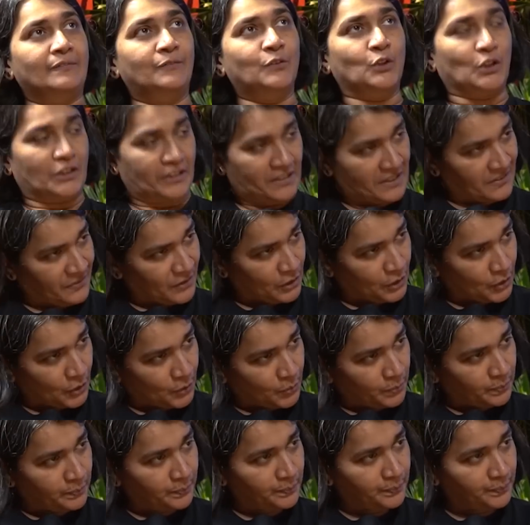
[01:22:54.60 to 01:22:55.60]
would agree with
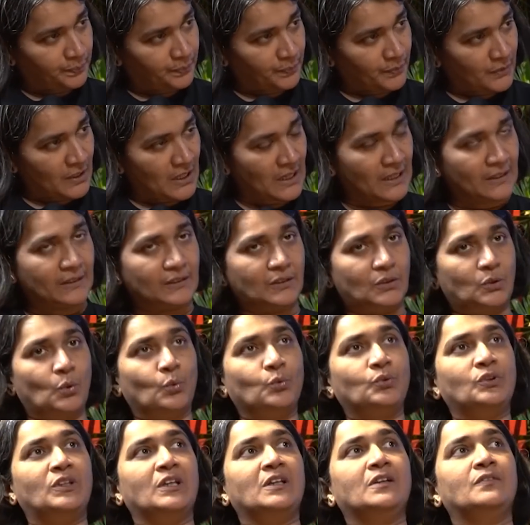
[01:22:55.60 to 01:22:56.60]
you. I
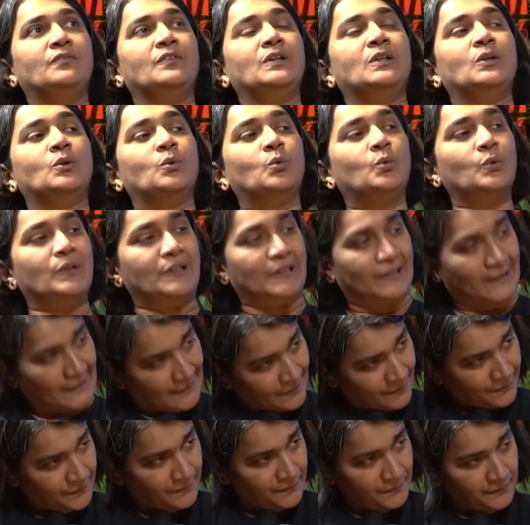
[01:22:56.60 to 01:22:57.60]
don't think we know
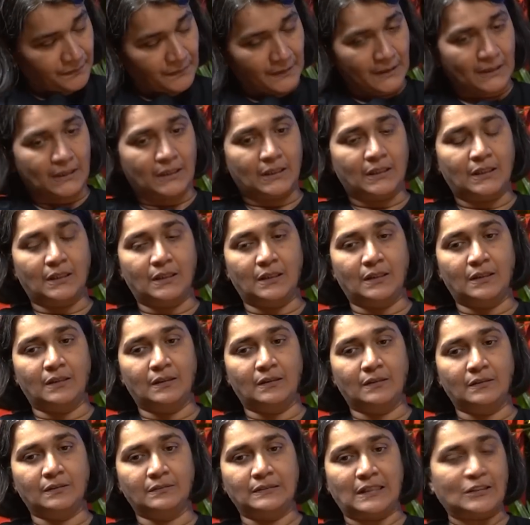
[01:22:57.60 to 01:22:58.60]
enough.
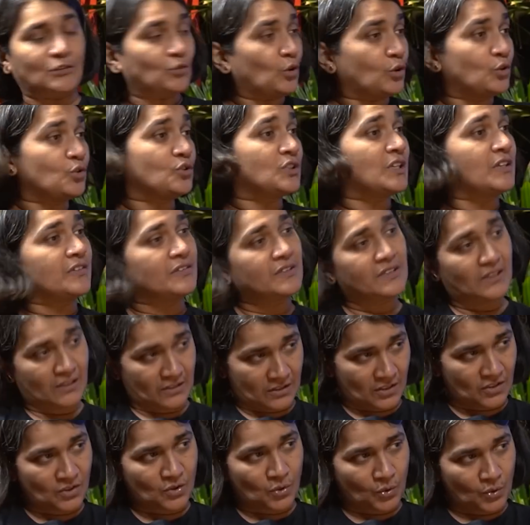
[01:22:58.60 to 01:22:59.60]
That's not to say
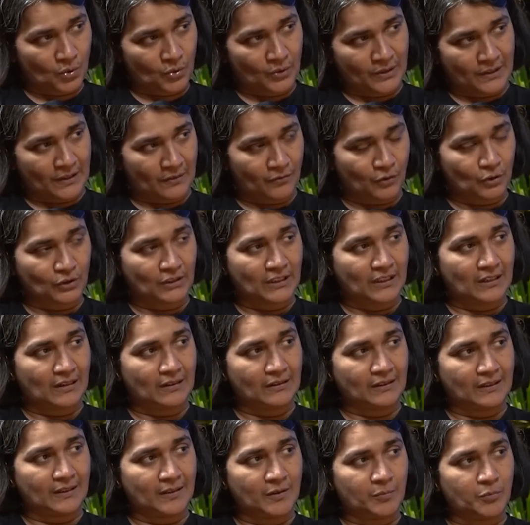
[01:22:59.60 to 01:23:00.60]
researchers don't know enough or there
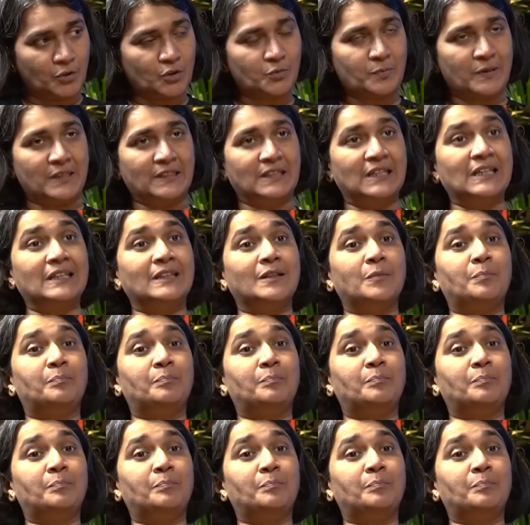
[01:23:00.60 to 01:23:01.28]
aren't any books, but I think in the